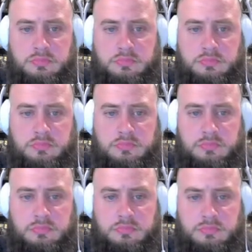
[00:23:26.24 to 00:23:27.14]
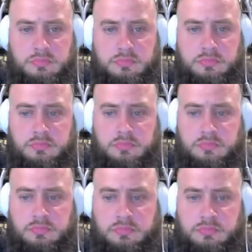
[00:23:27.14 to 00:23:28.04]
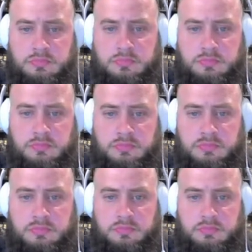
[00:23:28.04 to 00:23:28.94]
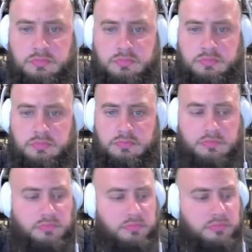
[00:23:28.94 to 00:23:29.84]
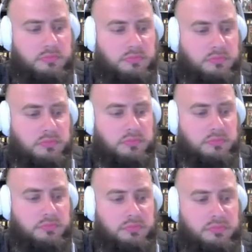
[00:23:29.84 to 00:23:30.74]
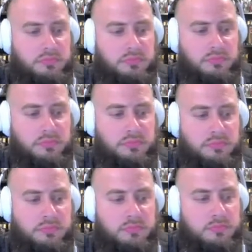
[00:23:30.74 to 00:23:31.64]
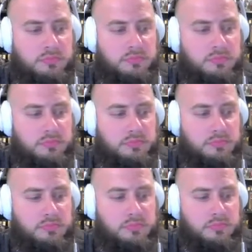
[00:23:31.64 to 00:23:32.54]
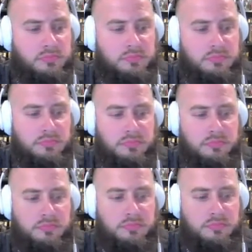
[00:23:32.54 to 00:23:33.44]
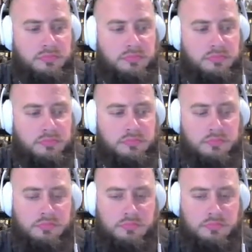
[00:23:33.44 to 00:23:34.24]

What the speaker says: [no speech]